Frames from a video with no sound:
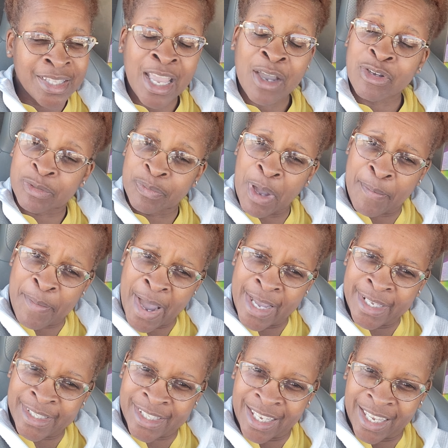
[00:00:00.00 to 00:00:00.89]
That was my
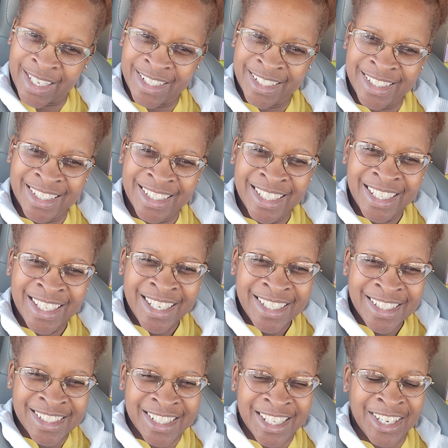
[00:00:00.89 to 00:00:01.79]
mindset.
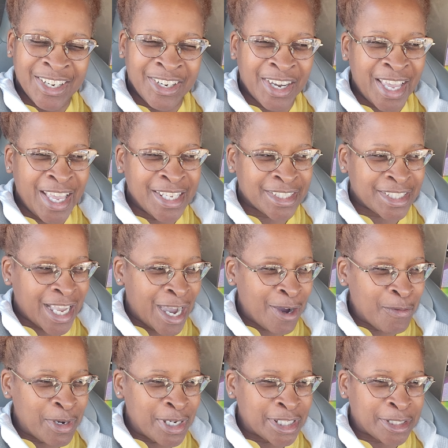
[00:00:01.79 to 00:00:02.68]
So as
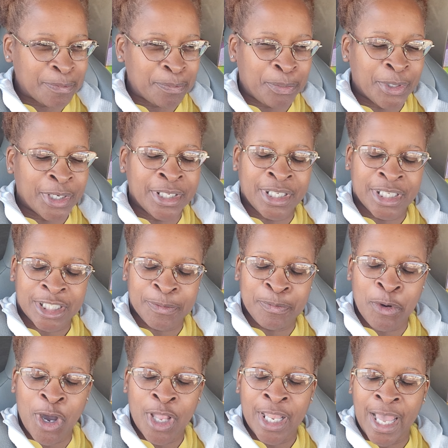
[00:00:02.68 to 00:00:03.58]
I was putting the
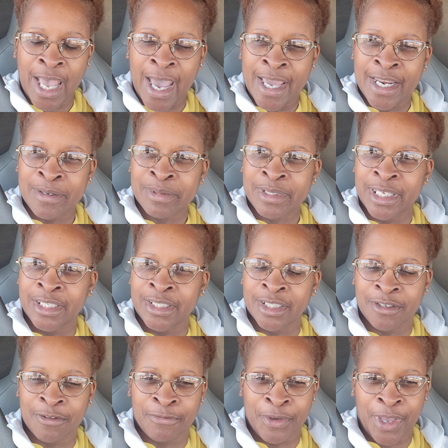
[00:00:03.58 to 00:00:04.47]
smaller items
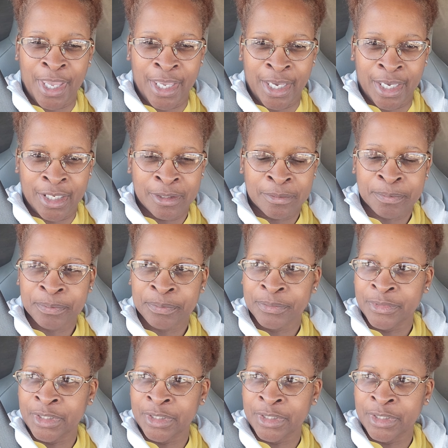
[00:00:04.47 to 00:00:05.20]
into the van,